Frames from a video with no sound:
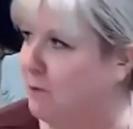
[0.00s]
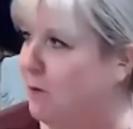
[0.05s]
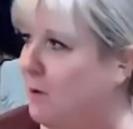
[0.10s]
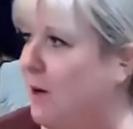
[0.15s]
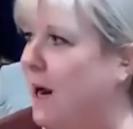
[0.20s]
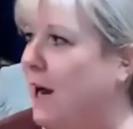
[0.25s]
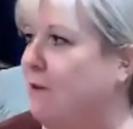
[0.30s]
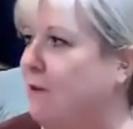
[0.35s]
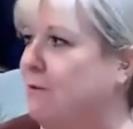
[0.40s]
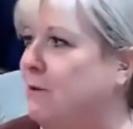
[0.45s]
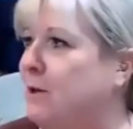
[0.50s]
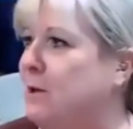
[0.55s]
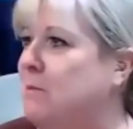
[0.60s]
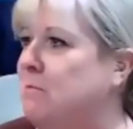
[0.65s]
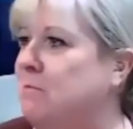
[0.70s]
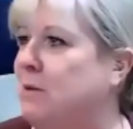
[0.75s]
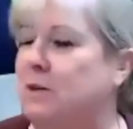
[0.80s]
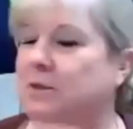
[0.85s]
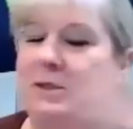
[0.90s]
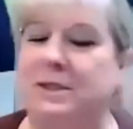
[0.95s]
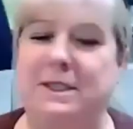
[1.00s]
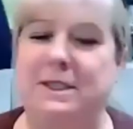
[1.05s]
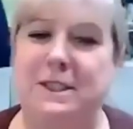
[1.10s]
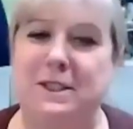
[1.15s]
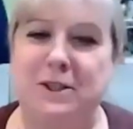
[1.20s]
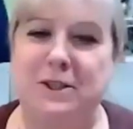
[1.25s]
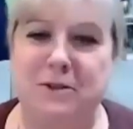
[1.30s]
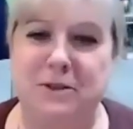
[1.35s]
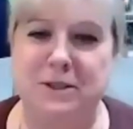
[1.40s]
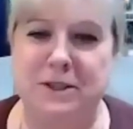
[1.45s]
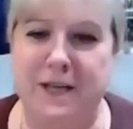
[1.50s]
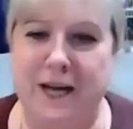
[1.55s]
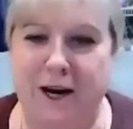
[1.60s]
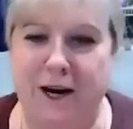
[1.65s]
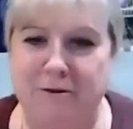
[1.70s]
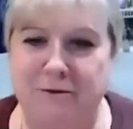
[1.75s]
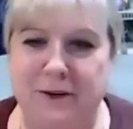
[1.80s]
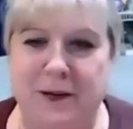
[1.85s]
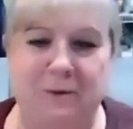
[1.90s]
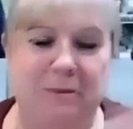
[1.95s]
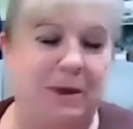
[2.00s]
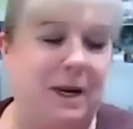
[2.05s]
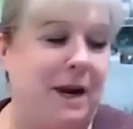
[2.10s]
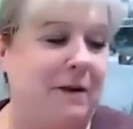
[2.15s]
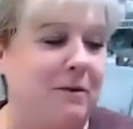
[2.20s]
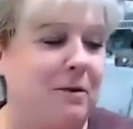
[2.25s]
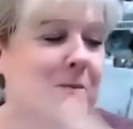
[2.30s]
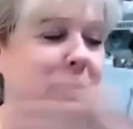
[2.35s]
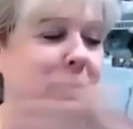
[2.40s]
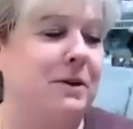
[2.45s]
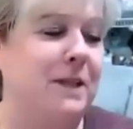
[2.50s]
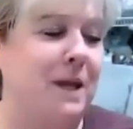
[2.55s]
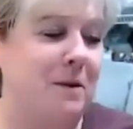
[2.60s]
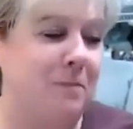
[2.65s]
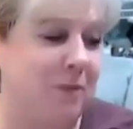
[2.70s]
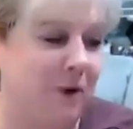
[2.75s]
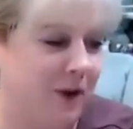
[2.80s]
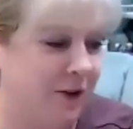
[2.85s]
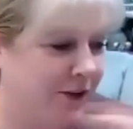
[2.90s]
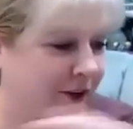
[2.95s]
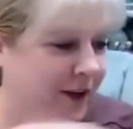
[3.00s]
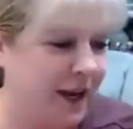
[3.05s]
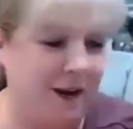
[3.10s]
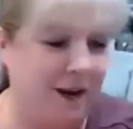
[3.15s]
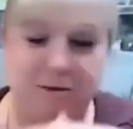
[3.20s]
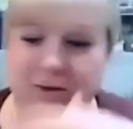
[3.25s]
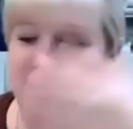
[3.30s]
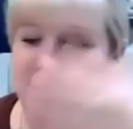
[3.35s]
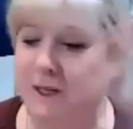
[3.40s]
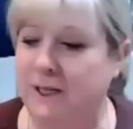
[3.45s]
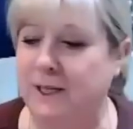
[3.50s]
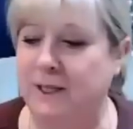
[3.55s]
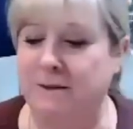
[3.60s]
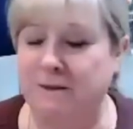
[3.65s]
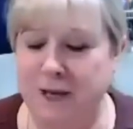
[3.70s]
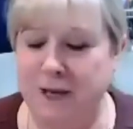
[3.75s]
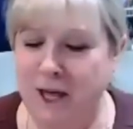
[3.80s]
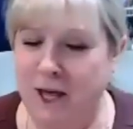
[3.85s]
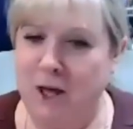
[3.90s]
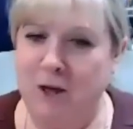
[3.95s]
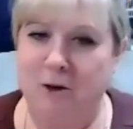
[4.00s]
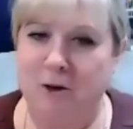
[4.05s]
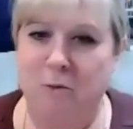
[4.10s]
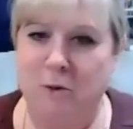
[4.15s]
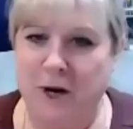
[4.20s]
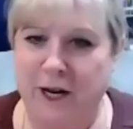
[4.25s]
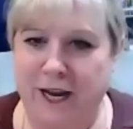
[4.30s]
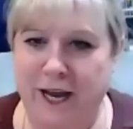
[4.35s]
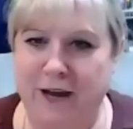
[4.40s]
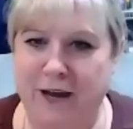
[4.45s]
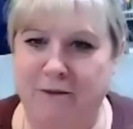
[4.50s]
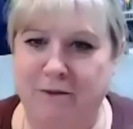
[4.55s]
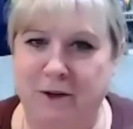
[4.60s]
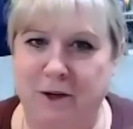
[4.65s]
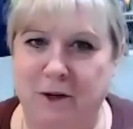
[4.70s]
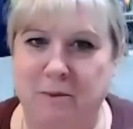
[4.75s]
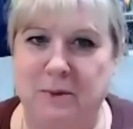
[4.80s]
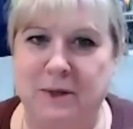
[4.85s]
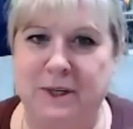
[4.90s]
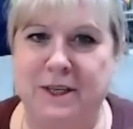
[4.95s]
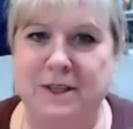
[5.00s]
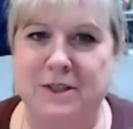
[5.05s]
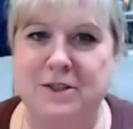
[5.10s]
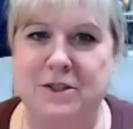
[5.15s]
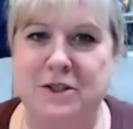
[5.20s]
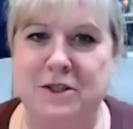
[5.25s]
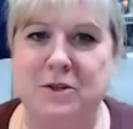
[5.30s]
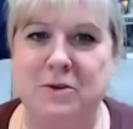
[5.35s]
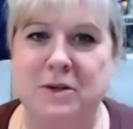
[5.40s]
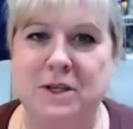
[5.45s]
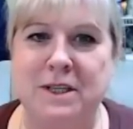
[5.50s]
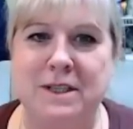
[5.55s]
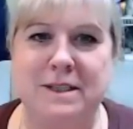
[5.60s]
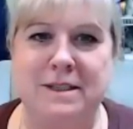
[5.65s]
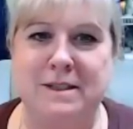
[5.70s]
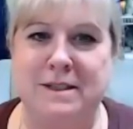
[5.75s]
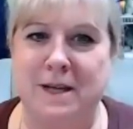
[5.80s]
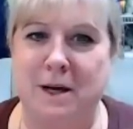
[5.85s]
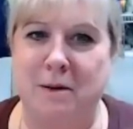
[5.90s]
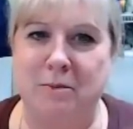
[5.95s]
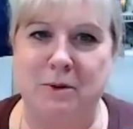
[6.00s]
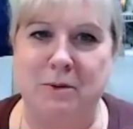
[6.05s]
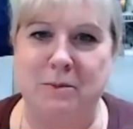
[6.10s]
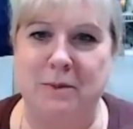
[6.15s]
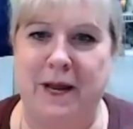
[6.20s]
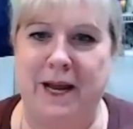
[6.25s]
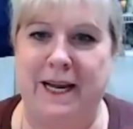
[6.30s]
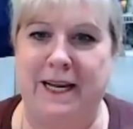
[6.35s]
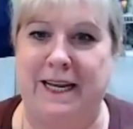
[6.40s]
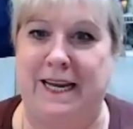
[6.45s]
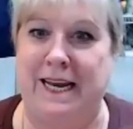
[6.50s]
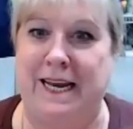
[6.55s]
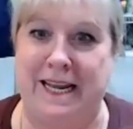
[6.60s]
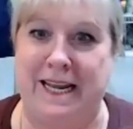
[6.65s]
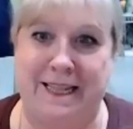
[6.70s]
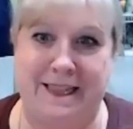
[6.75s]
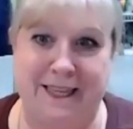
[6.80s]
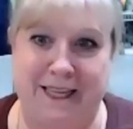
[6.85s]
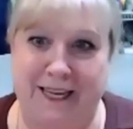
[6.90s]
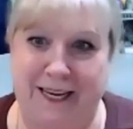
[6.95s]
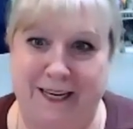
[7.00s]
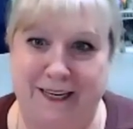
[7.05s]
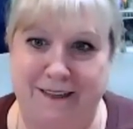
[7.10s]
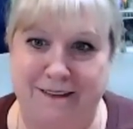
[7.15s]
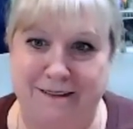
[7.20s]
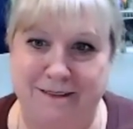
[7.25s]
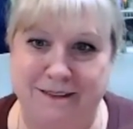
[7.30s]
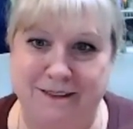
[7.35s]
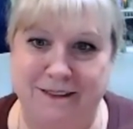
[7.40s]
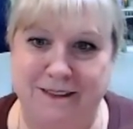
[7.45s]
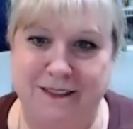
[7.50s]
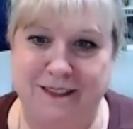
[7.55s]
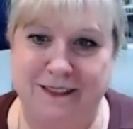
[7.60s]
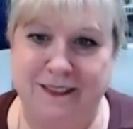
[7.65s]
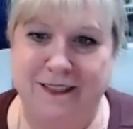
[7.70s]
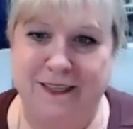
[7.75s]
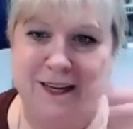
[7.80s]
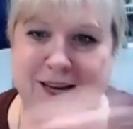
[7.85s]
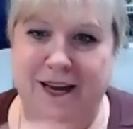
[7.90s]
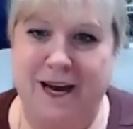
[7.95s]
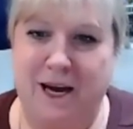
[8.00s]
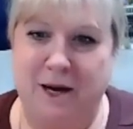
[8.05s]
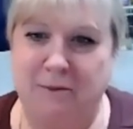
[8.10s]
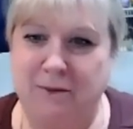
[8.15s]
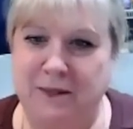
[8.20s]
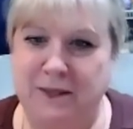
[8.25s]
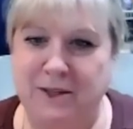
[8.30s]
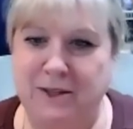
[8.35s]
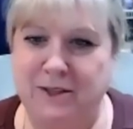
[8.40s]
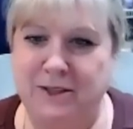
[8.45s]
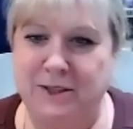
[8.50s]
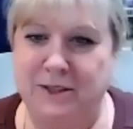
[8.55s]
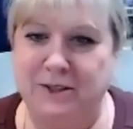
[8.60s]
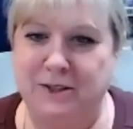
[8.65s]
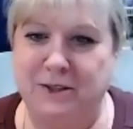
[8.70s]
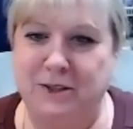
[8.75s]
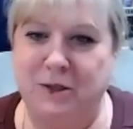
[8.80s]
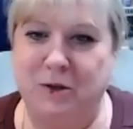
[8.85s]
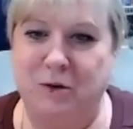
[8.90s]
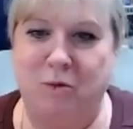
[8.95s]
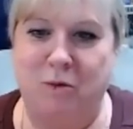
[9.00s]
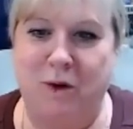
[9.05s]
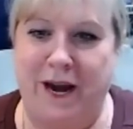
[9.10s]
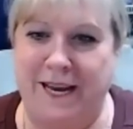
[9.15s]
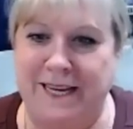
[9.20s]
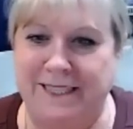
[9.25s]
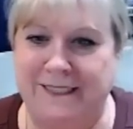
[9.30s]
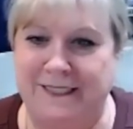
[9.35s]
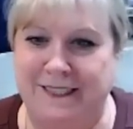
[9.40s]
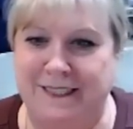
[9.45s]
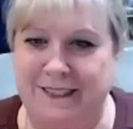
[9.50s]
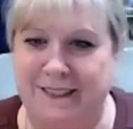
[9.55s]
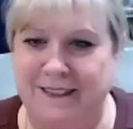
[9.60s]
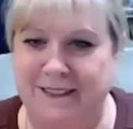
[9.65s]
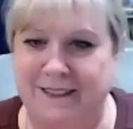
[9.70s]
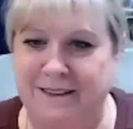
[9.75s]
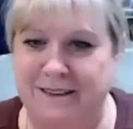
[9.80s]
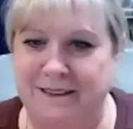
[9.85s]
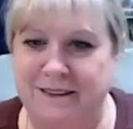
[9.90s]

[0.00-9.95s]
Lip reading: for every person in your entire family, every birthday present, every whatever, because you can sublimate anything. I mean, there's just crazy.